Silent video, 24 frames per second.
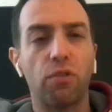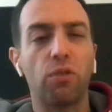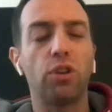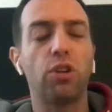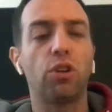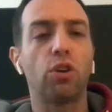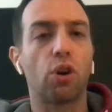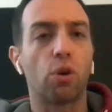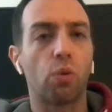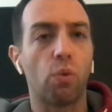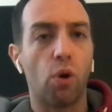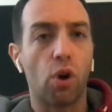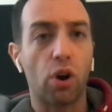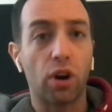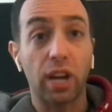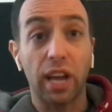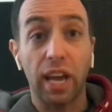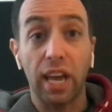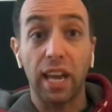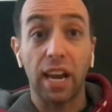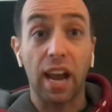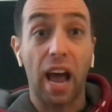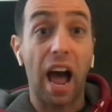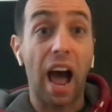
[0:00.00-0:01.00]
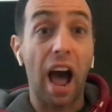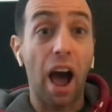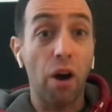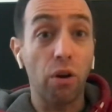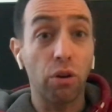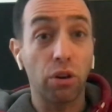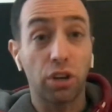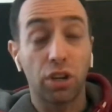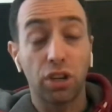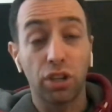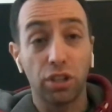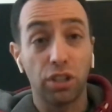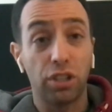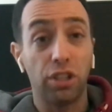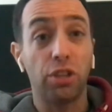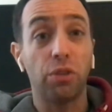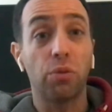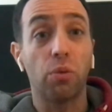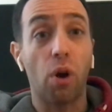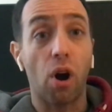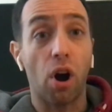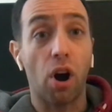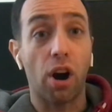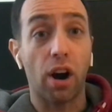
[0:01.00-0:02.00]
your work and how good
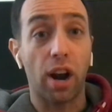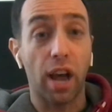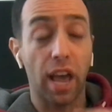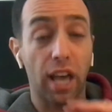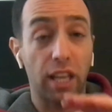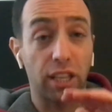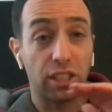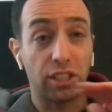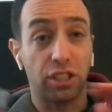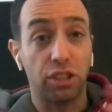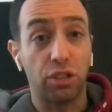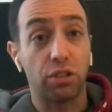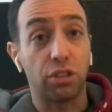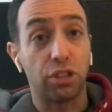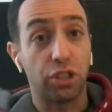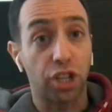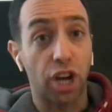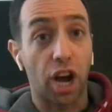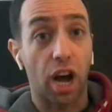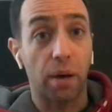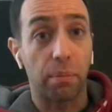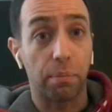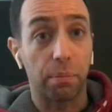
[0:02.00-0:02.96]
you are at your job.